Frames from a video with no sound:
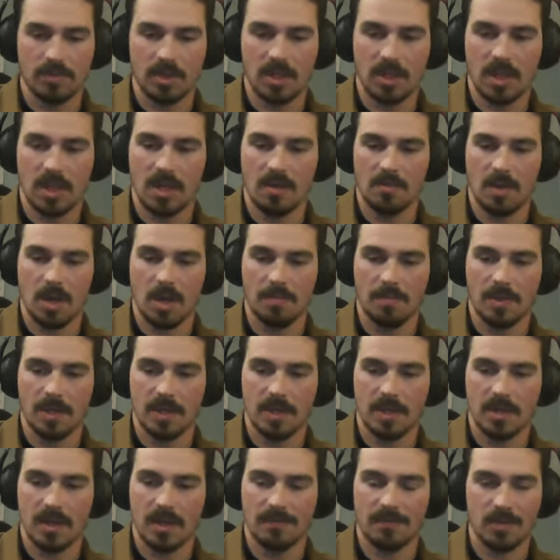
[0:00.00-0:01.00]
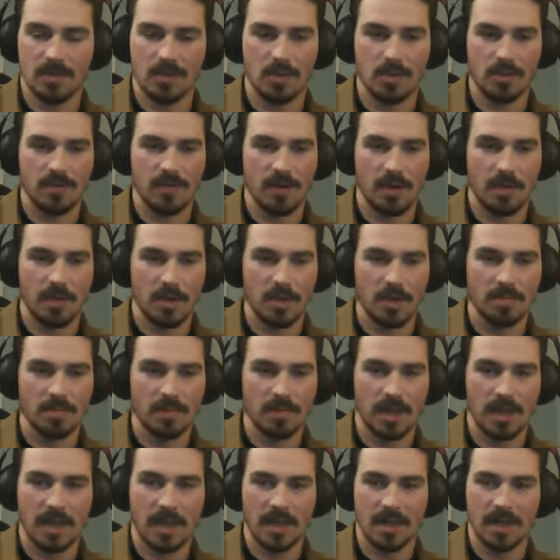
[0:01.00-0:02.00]
came up. I didn't have to do very much
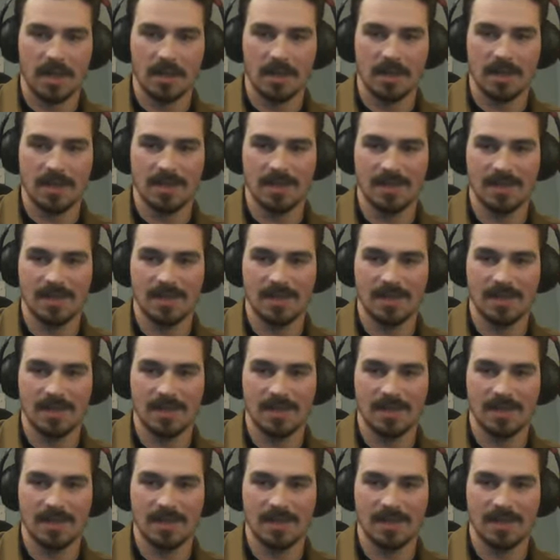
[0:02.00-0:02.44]
planning,